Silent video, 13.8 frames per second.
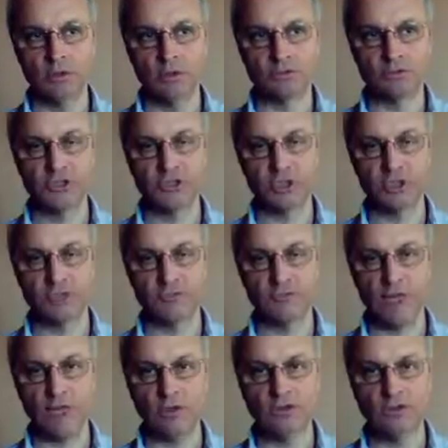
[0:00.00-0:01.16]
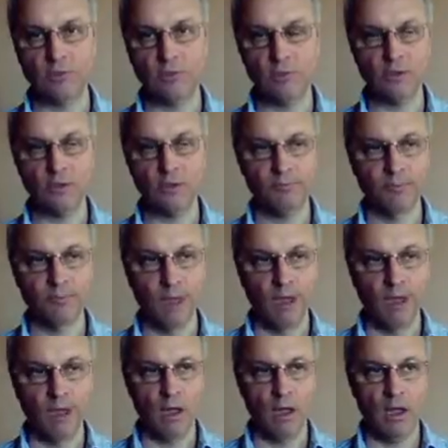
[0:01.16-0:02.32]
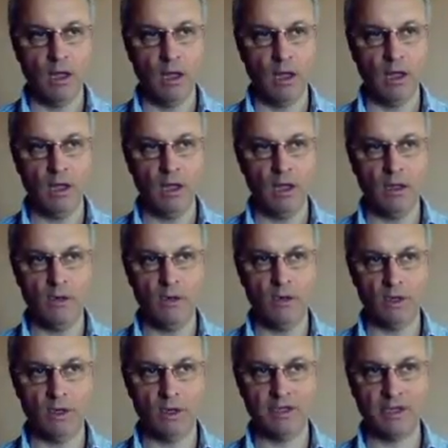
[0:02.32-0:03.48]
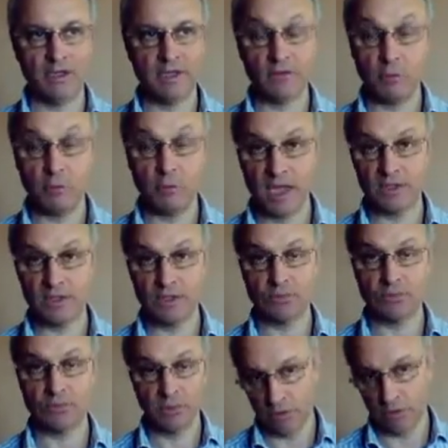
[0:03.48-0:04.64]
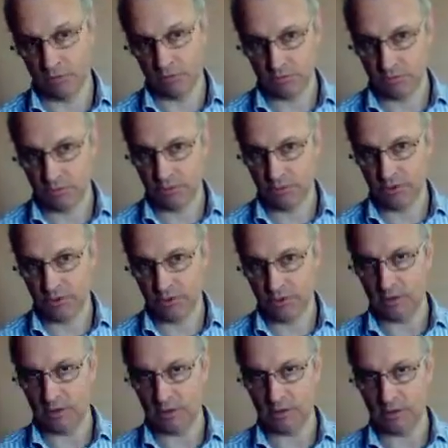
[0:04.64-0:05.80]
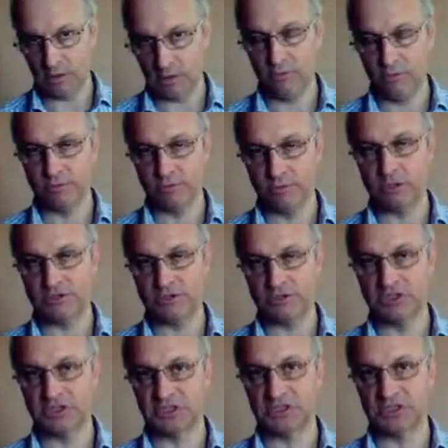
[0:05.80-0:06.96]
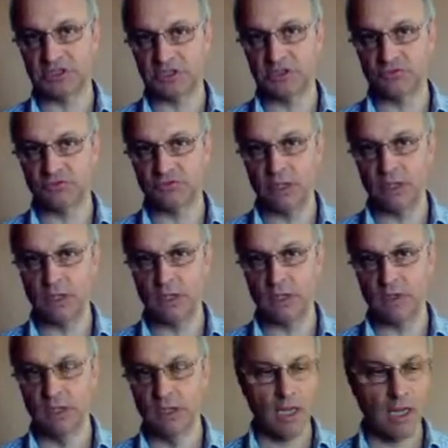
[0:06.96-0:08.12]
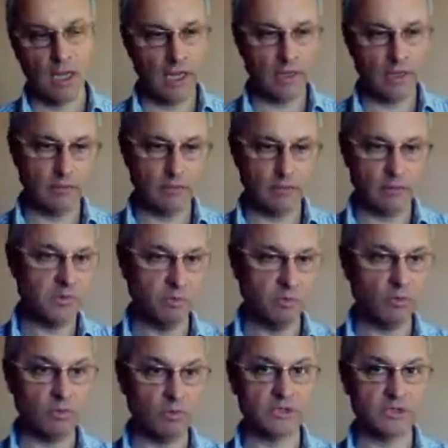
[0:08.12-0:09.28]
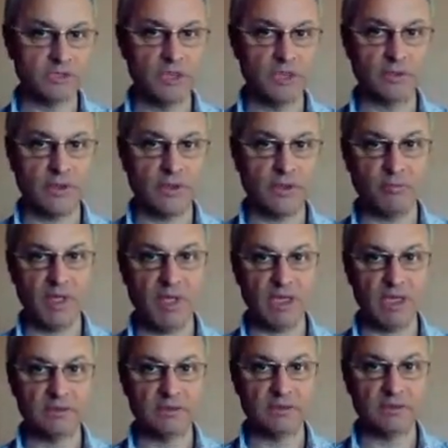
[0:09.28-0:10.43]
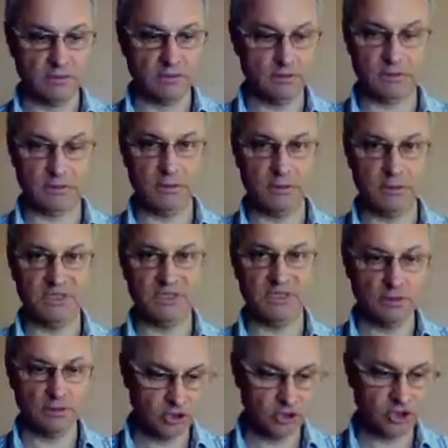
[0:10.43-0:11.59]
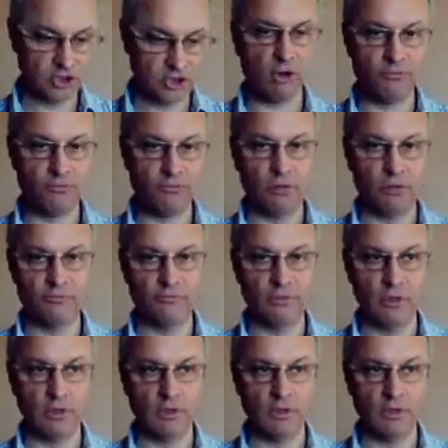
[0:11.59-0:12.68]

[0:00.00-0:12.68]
screenshots of that newspaper. We're going to take the page where the lottery result 666 is written, and people will see on that page it's going to be chock full of